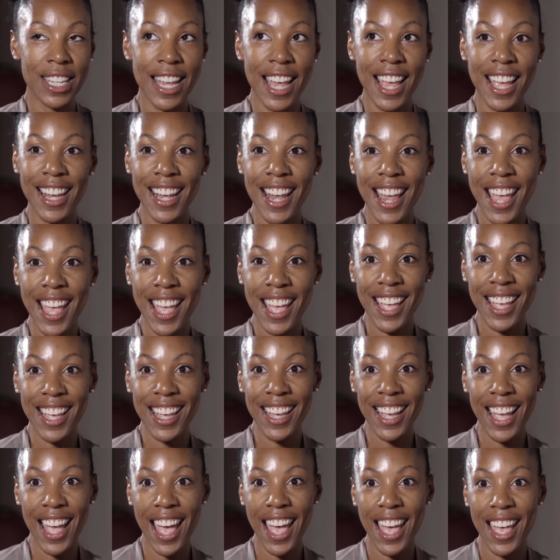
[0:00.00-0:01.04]

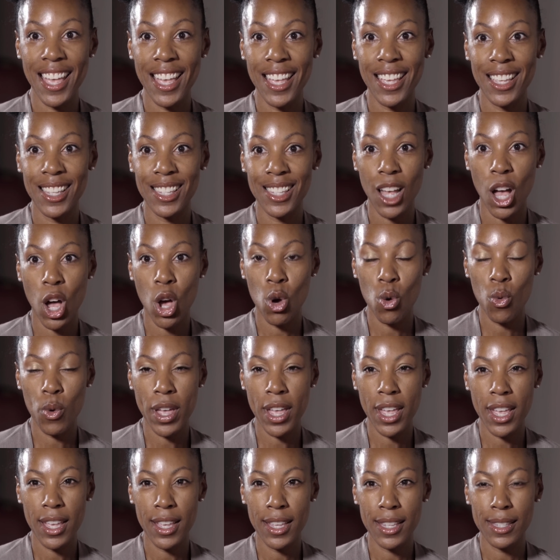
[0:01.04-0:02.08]
Day-Day has
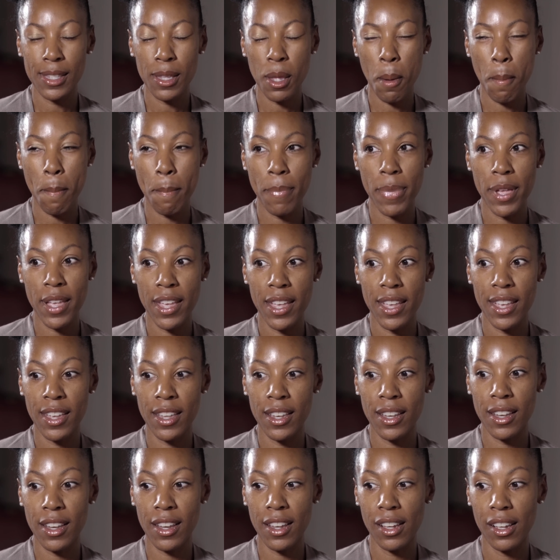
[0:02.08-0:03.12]
always
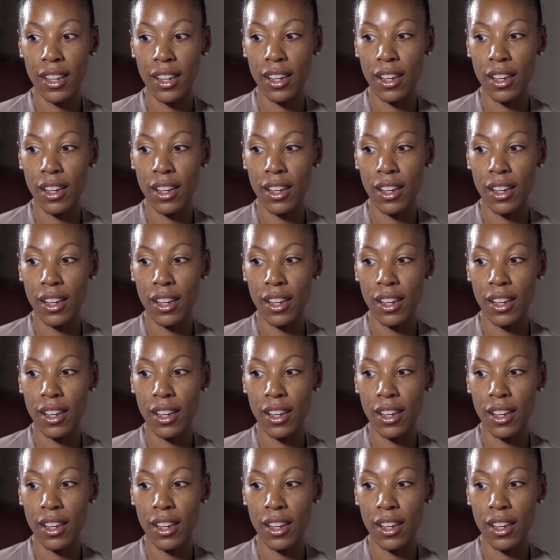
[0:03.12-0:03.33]
been